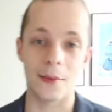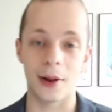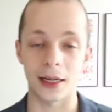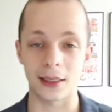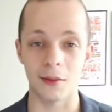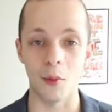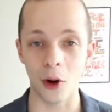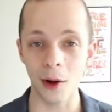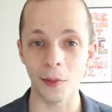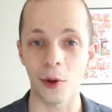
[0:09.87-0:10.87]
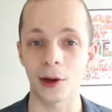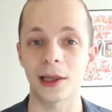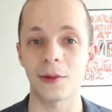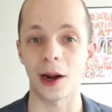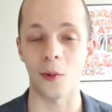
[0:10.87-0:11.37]
But more
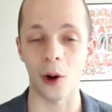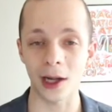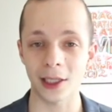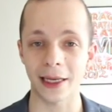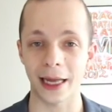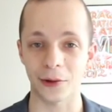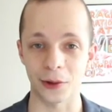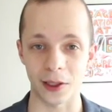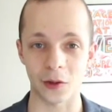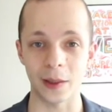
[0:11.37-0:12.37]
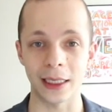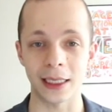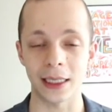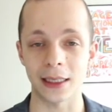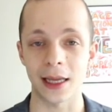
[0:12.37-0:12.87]
importantly, what I want to get through this week
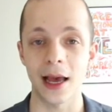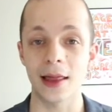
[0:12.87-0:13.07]
is